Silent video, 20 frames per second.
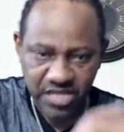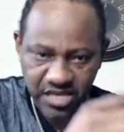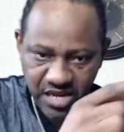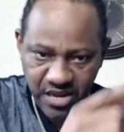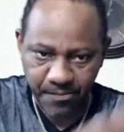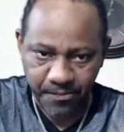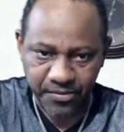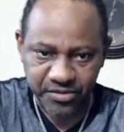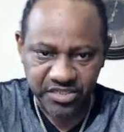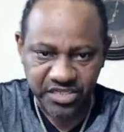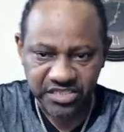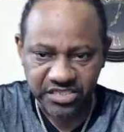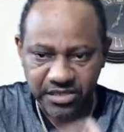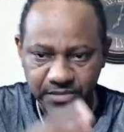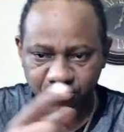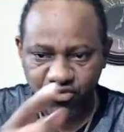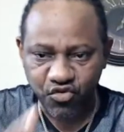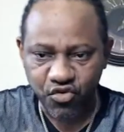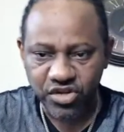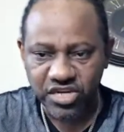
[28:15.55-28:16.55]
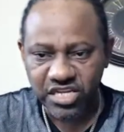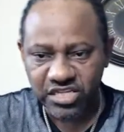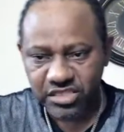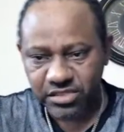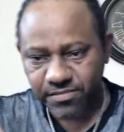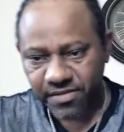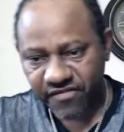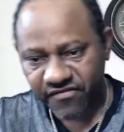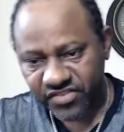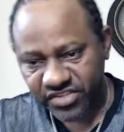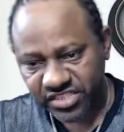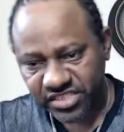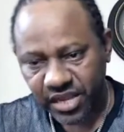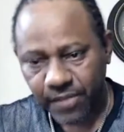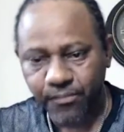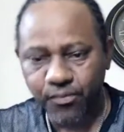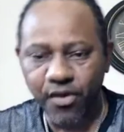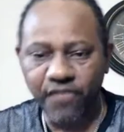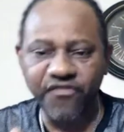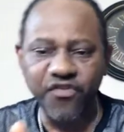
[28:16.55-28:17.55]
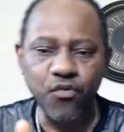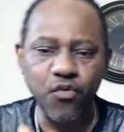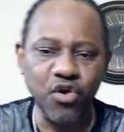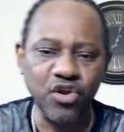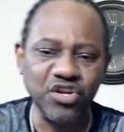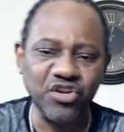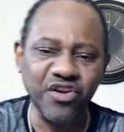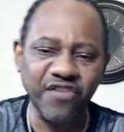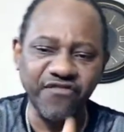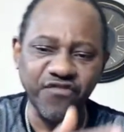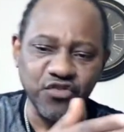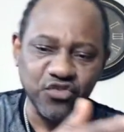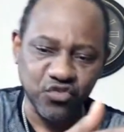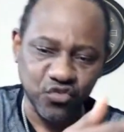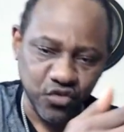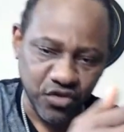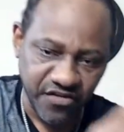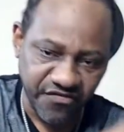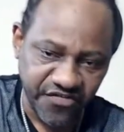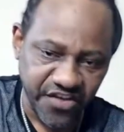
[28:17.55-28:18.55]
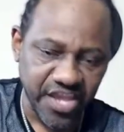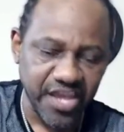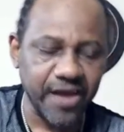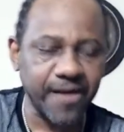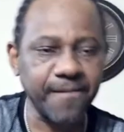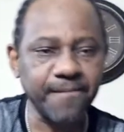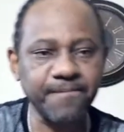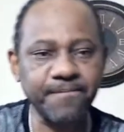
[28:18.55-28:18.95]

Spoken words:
The nepotism, cronyism have to stop. We have to hold on a foot to the fire.